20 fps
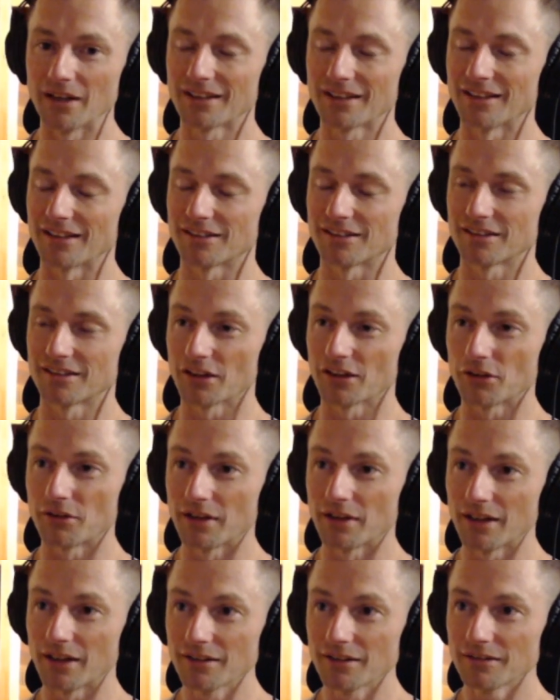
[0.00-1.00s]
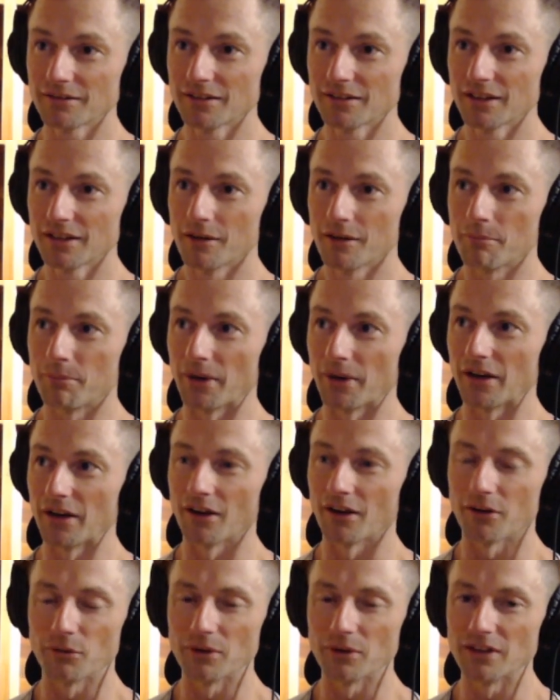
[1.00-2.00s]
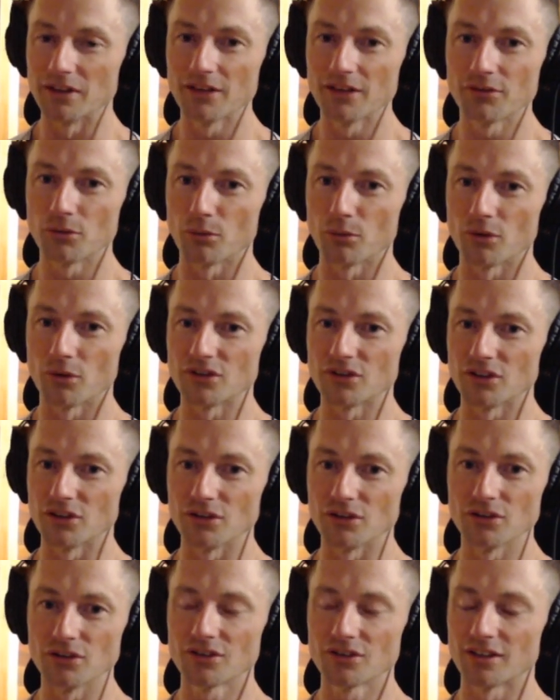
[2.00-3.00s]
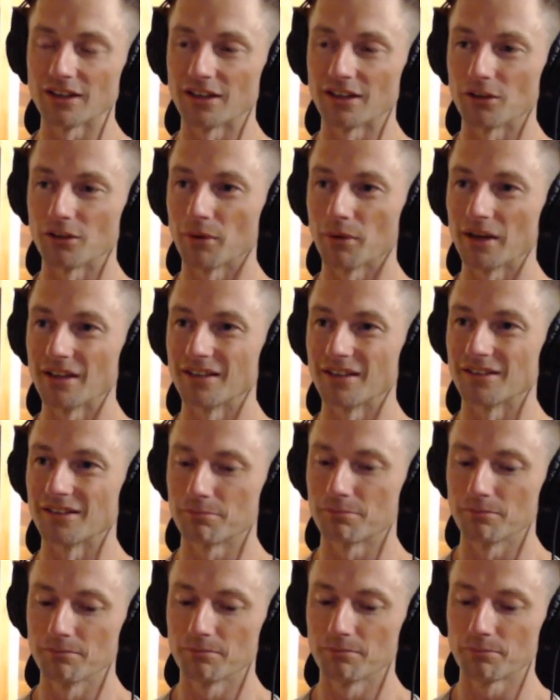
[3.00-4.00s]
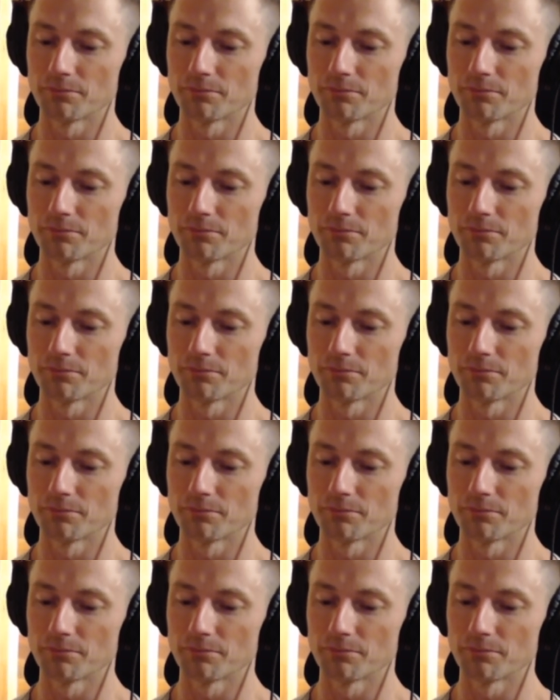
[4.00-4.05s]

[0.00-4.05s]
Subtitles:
It can accelerate it, but I would never want to use it in a way that's